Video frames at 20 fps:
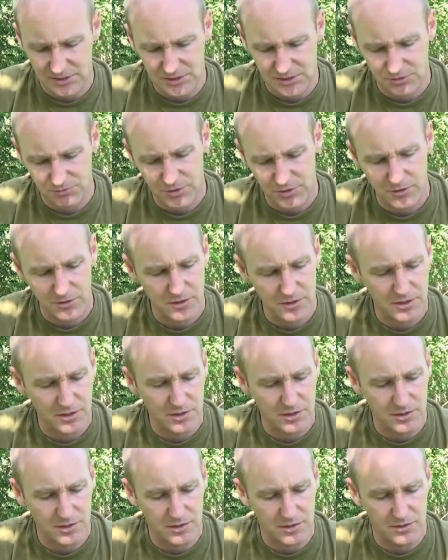very
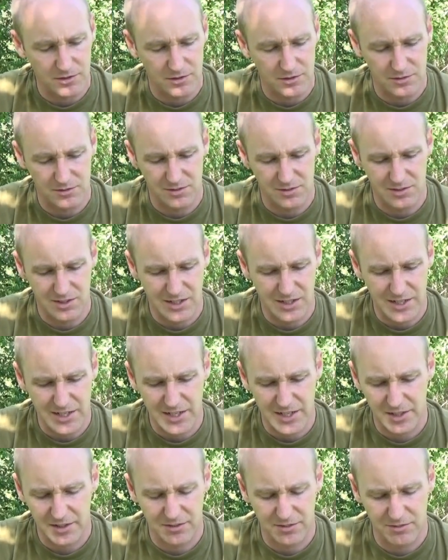
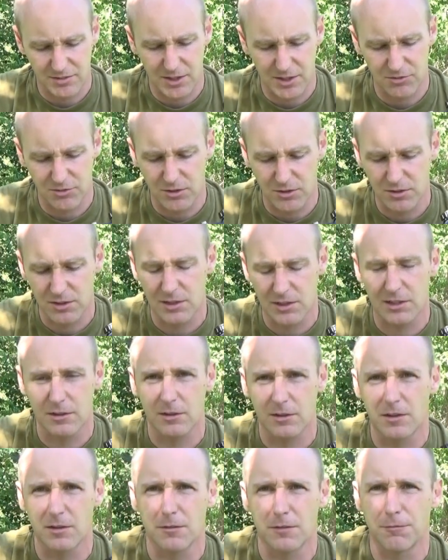hard. There's nothing that
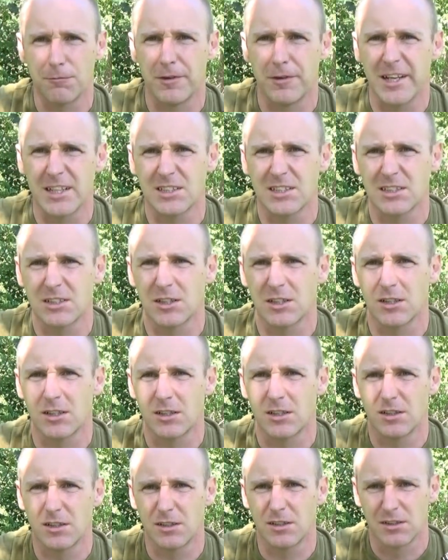flexes,
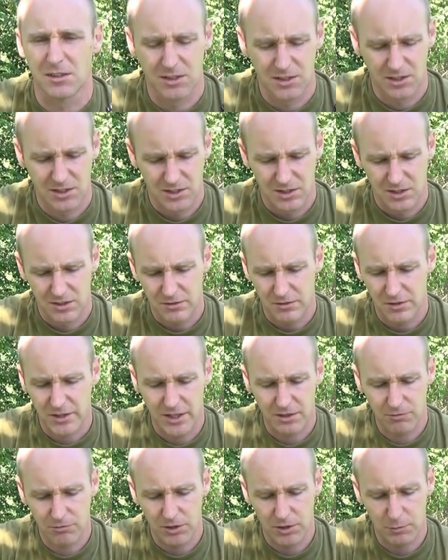or you
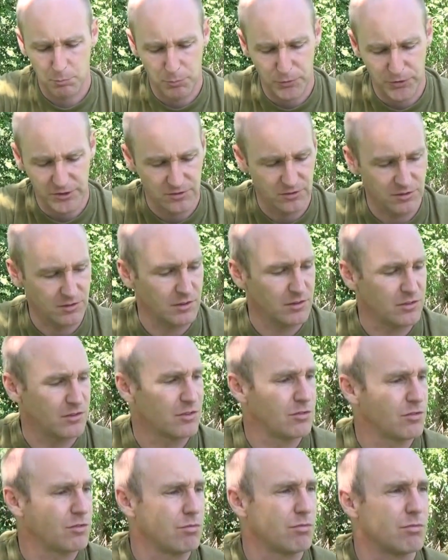can't really press it.
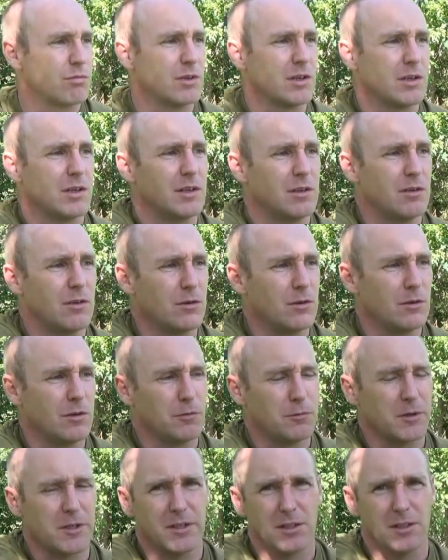It's all
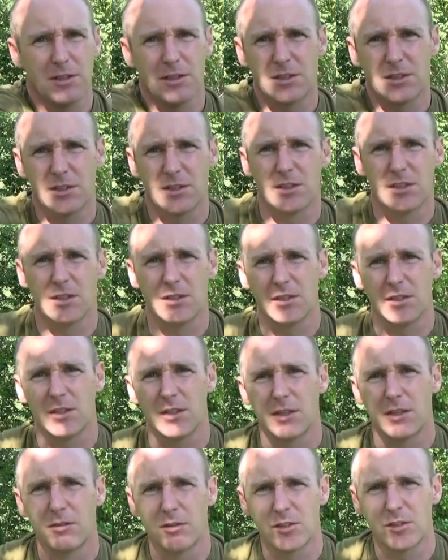the way. It's
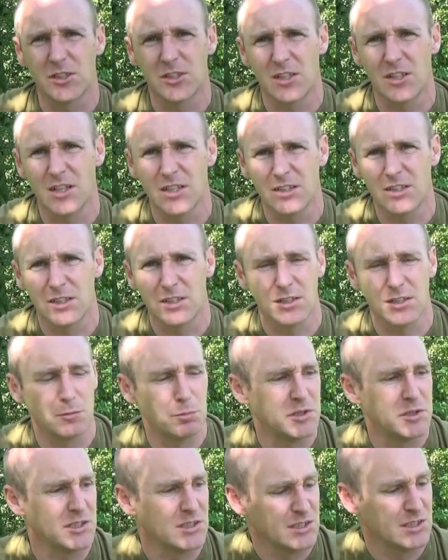a good solid
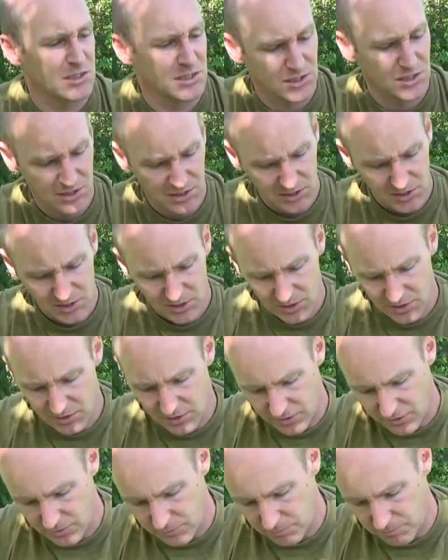piece.
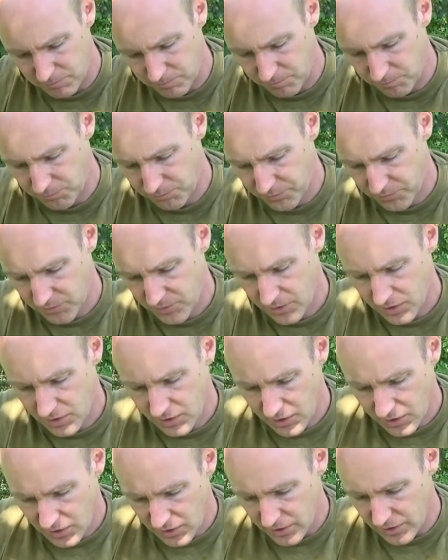
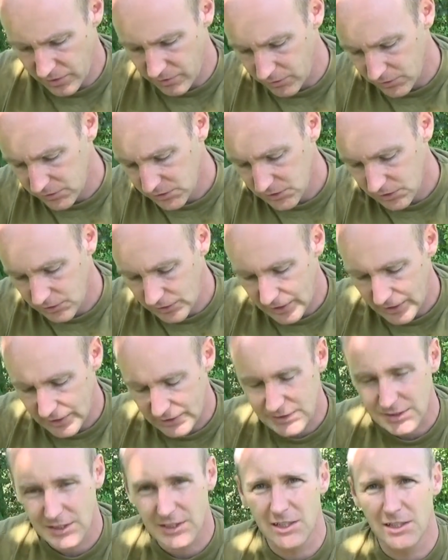And also it
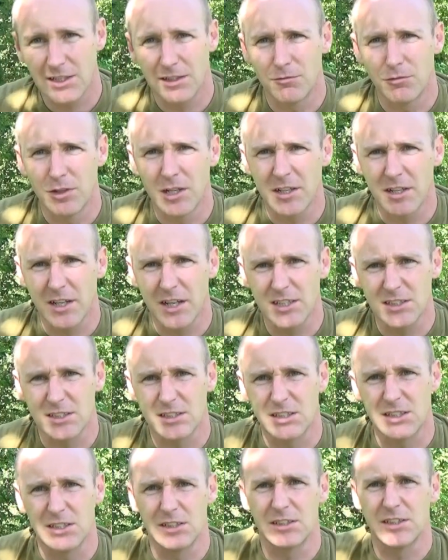has a really nice
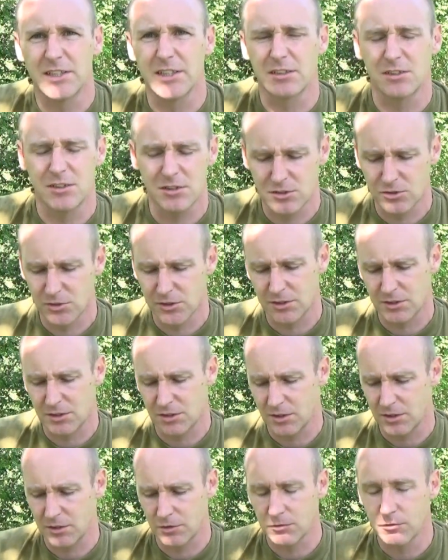texture to
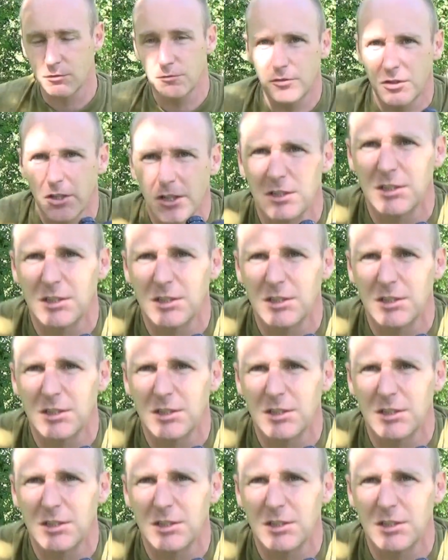it. I don't know if you can